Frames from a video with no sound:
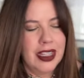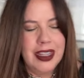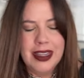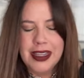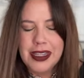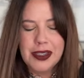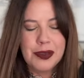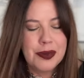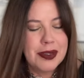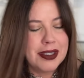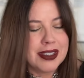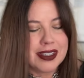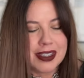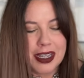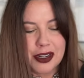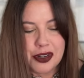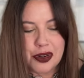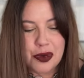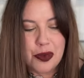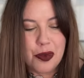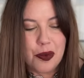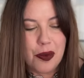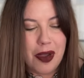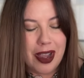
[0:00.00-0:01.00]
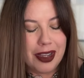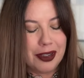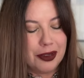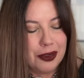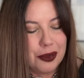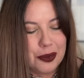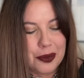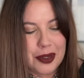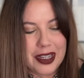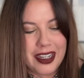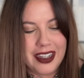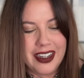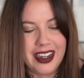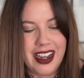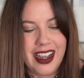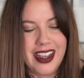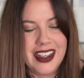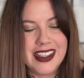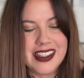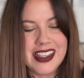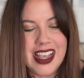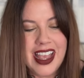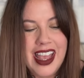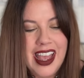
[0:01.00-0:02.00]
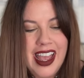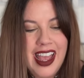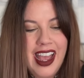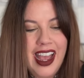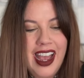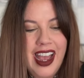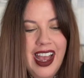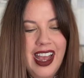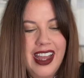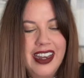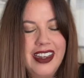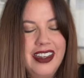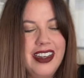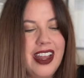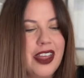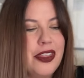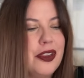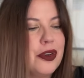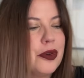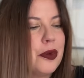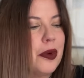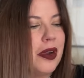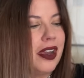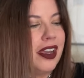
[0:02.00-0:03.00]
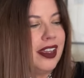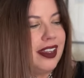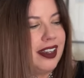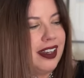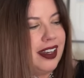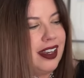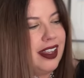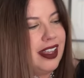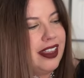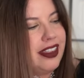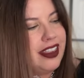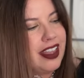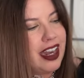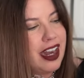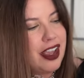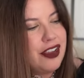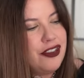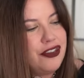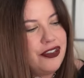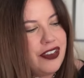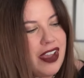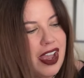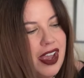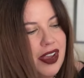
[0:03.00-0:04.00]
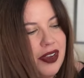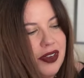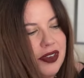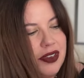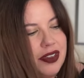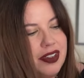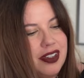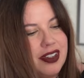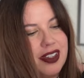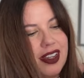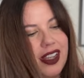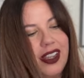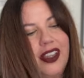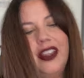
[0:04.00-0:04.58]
This was such a wild week, guys. Another one that I found,